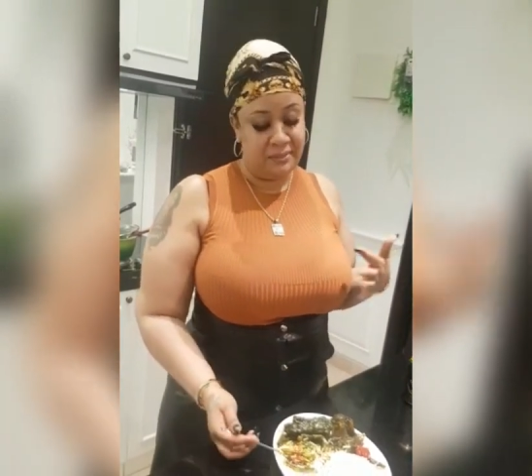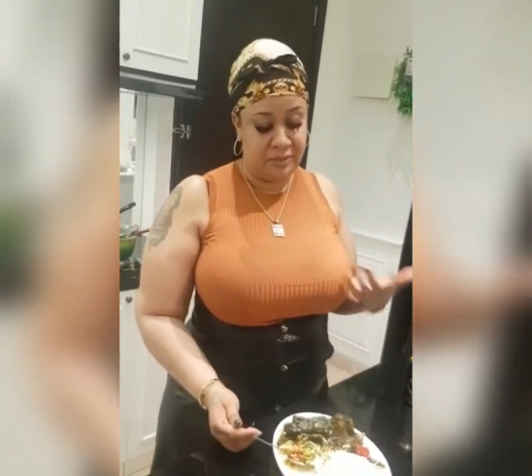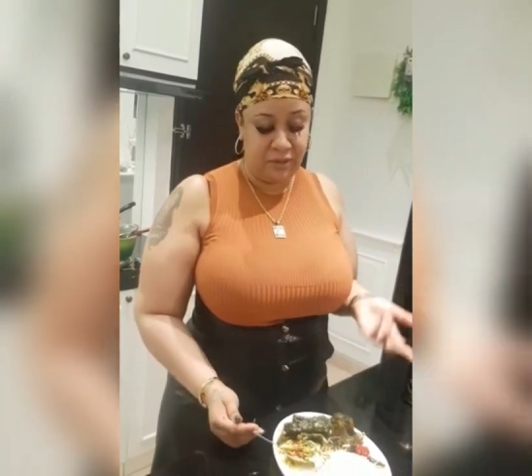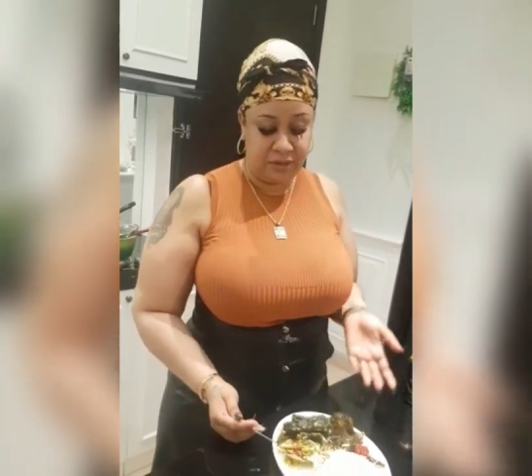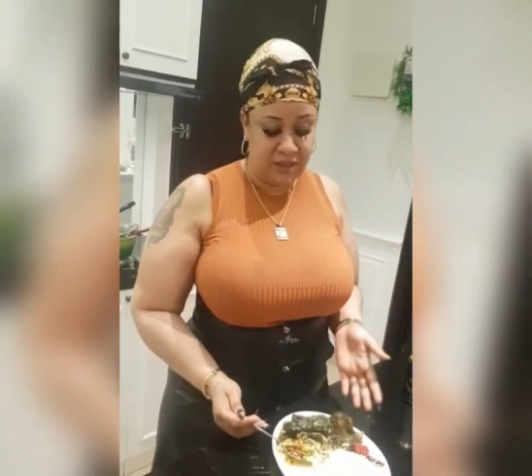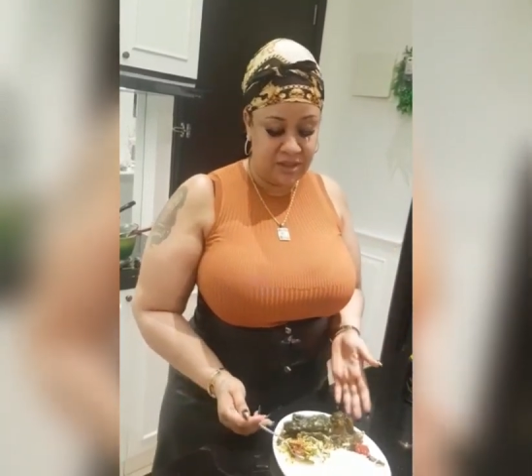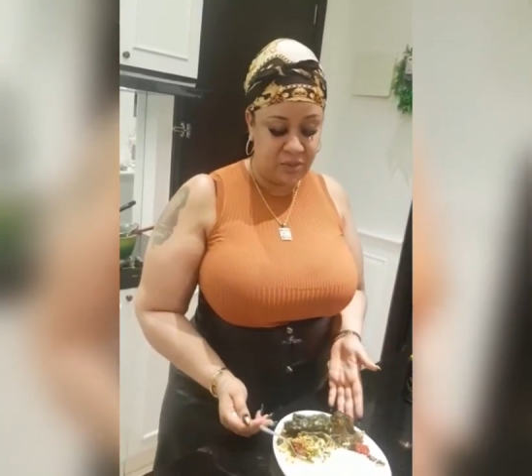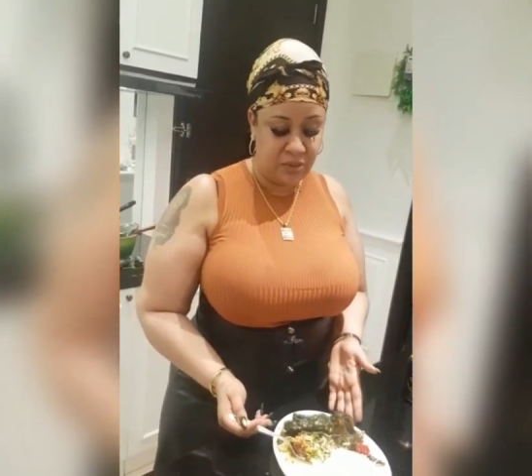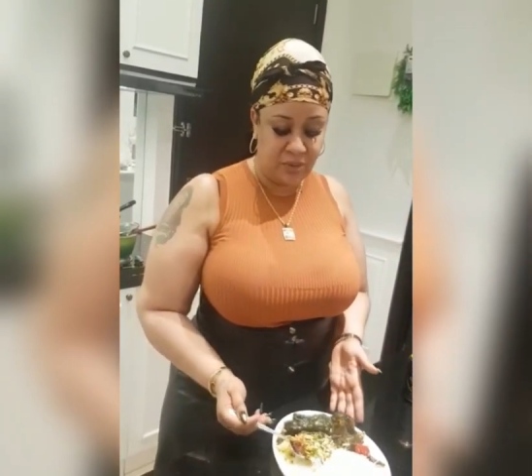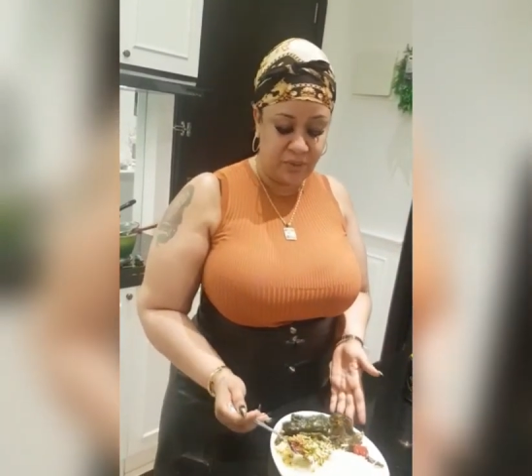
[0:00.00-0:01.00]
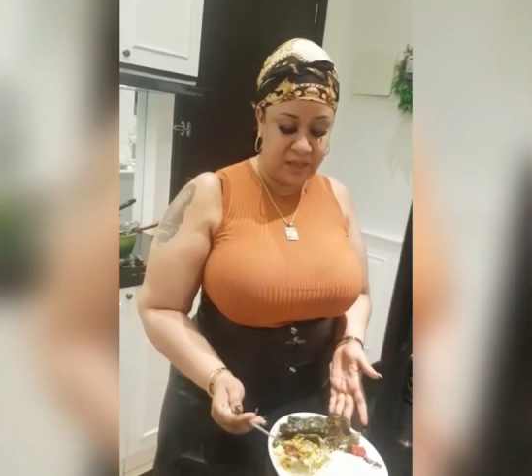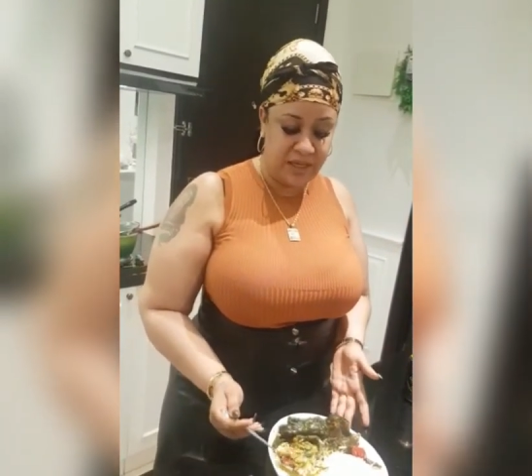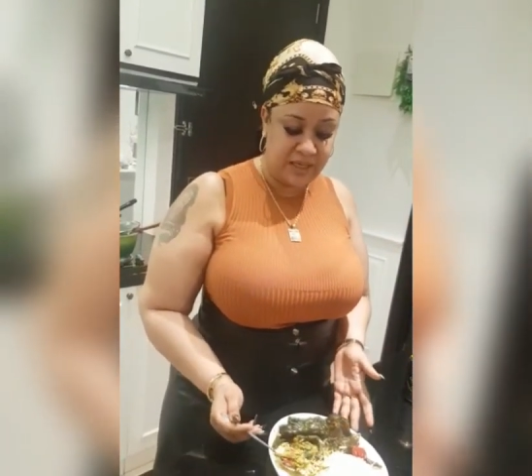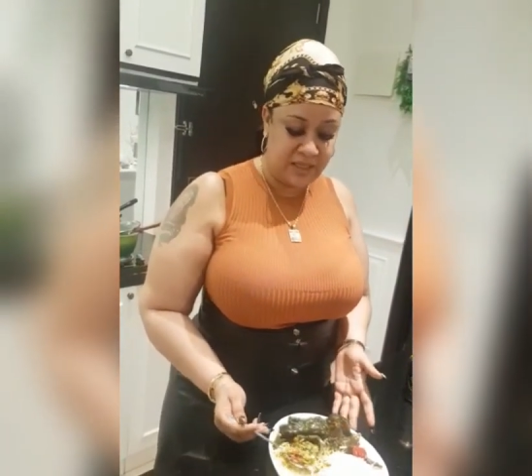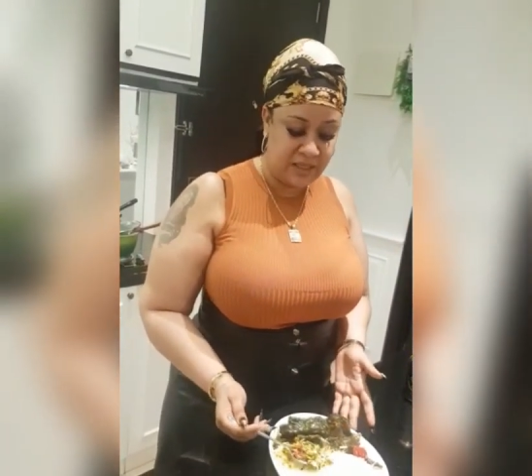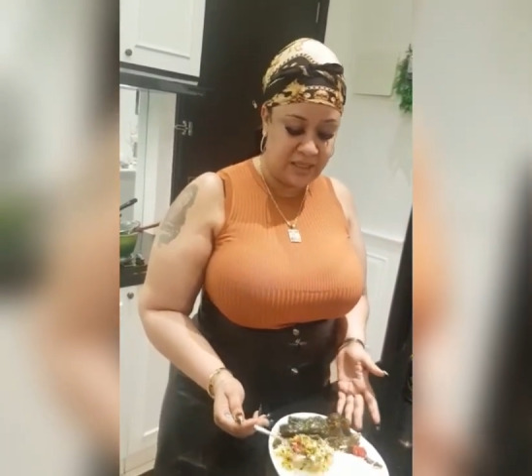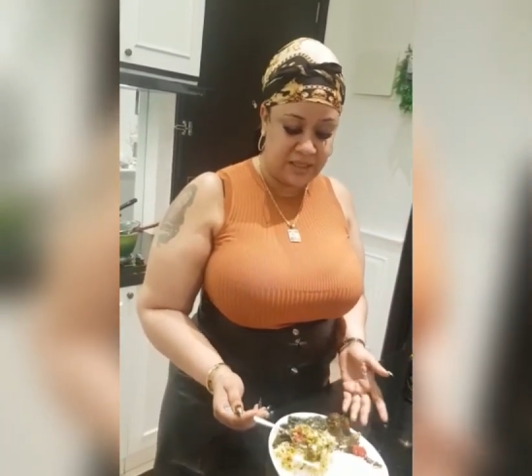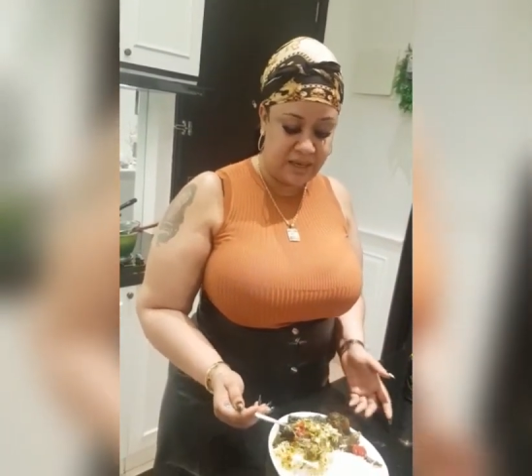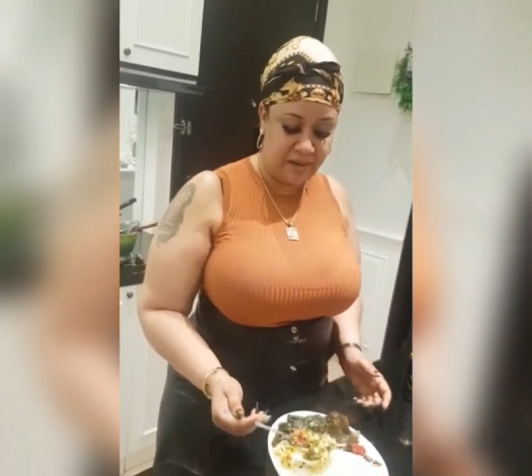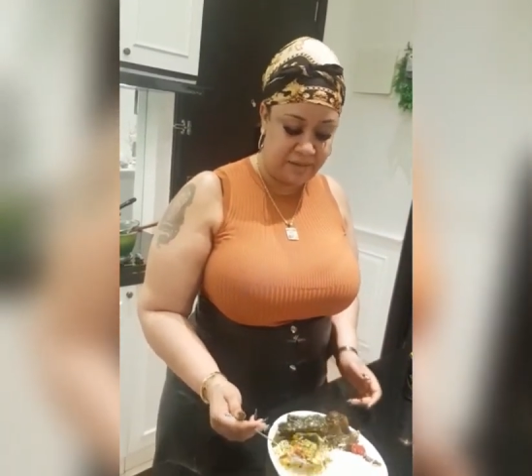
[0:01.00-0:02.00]
But honestly, we don't really get these things
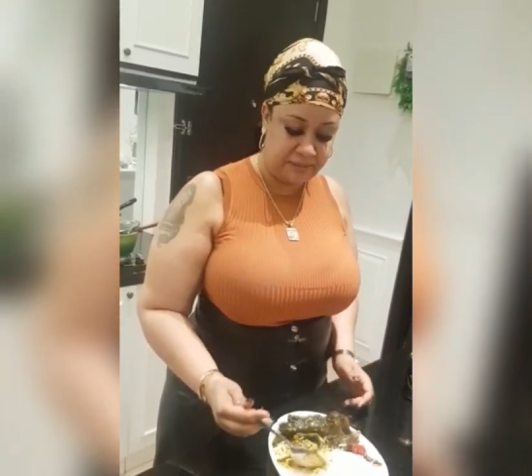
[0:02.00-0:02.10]
here.